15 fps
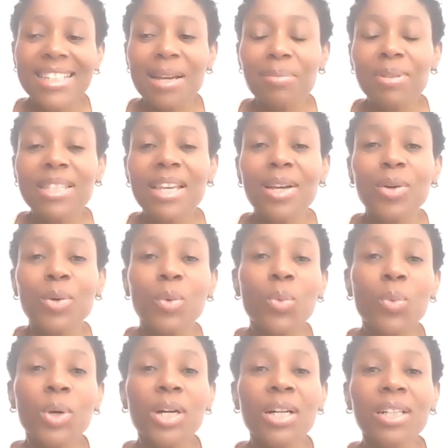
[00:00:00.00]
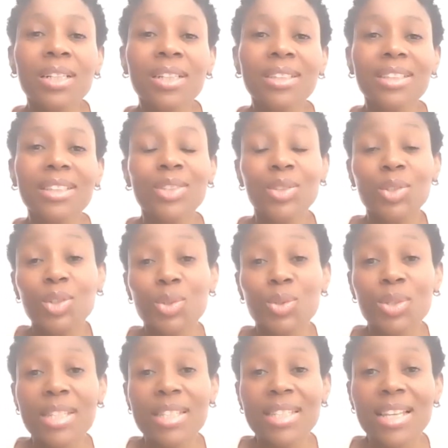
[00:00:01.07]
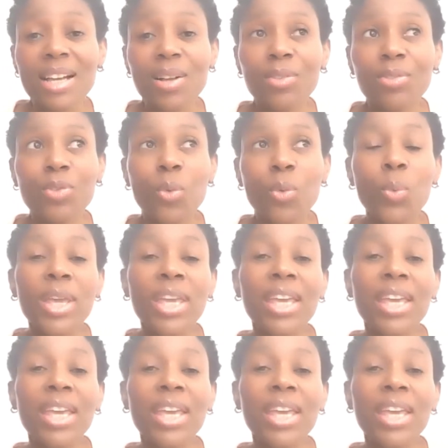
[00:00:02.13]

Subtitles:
and Nthabiseng will introduce herself.